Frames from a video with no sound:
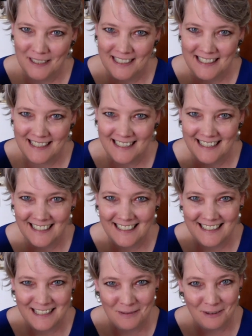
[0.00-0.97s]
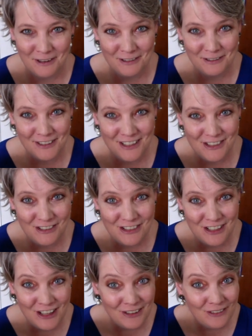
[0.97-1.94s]
to see some of
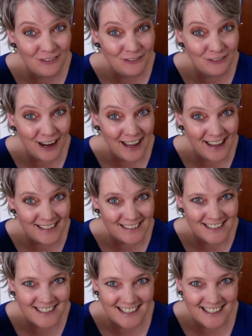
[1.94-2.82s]
its friends,